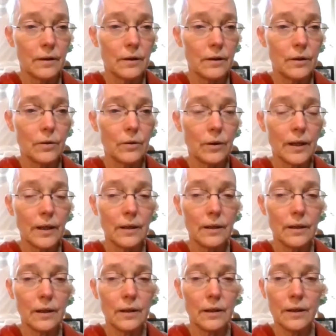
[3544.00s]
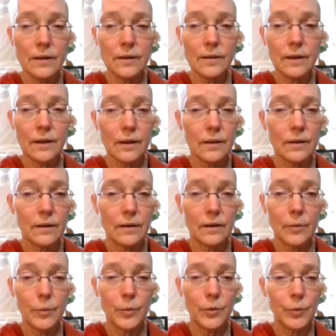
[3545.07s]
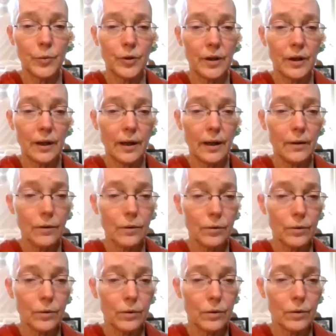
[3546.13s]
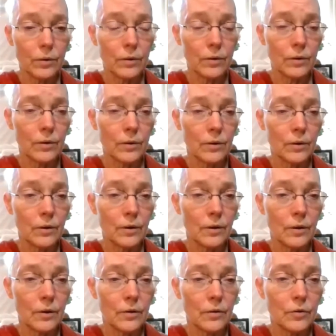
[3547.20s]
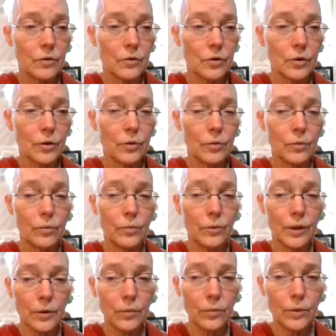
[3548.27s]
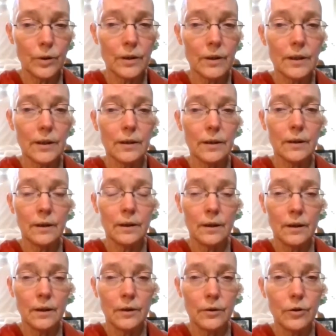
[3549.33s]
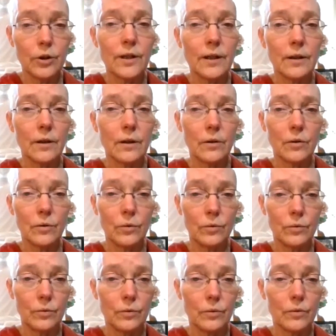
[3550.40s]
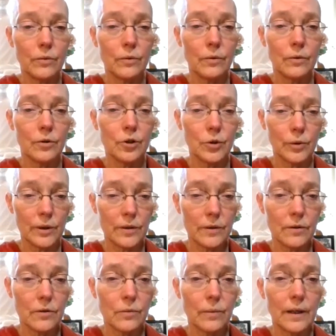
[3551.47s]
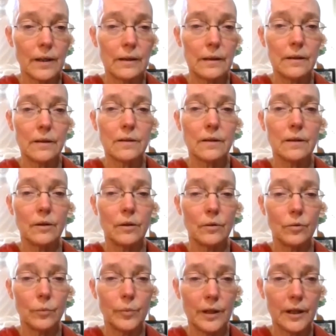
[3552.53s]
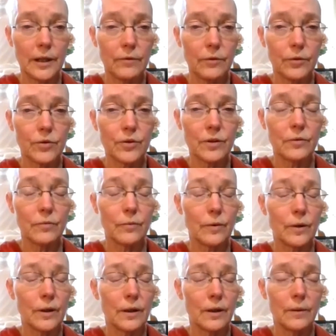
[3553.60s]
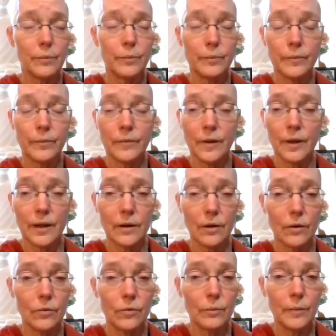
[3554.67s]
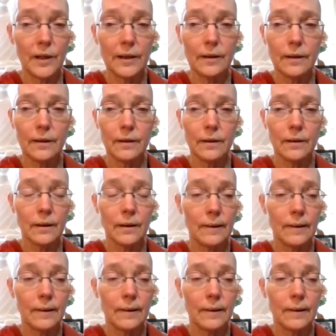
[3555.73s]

you know, and that's not appropriate either. So we can really look at our own choices around this and our own behaviors and our own mind.